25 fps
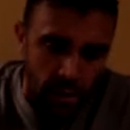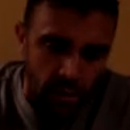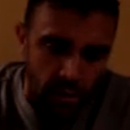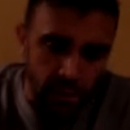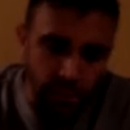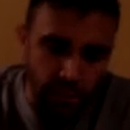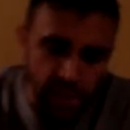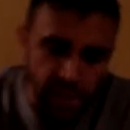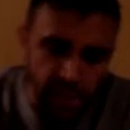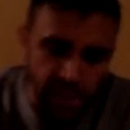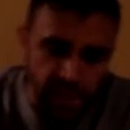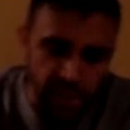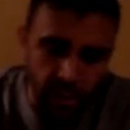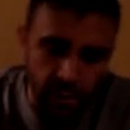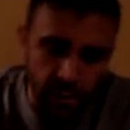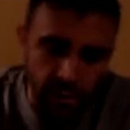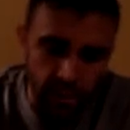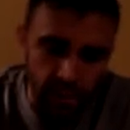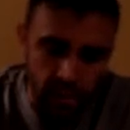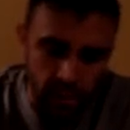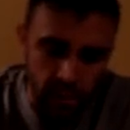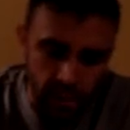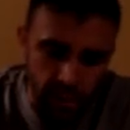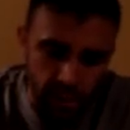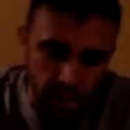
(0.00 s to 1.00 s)
the
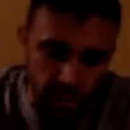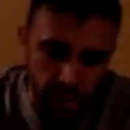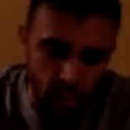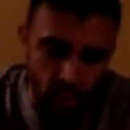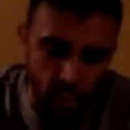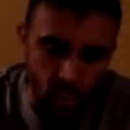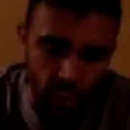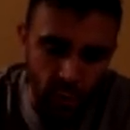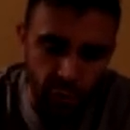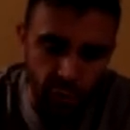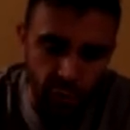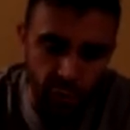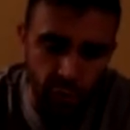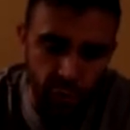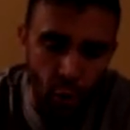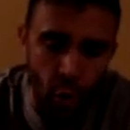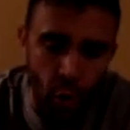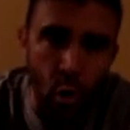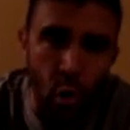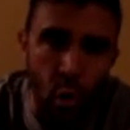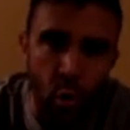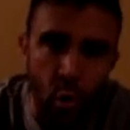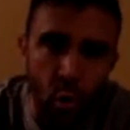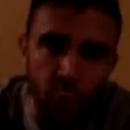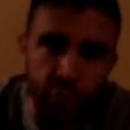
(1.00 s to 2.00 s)
material here was
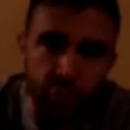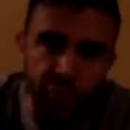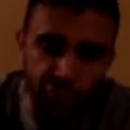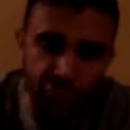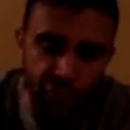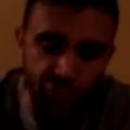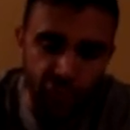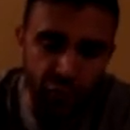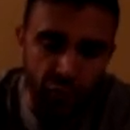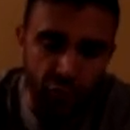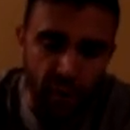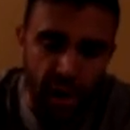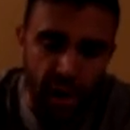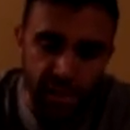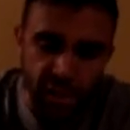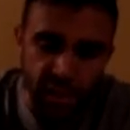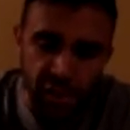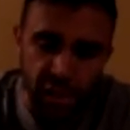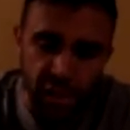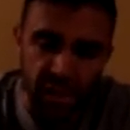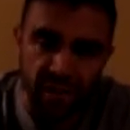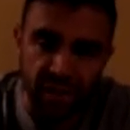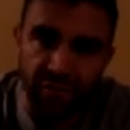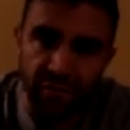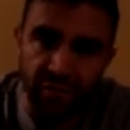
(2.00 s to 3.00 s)
so
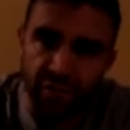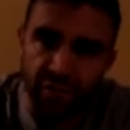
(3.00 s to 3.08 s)
stretchy and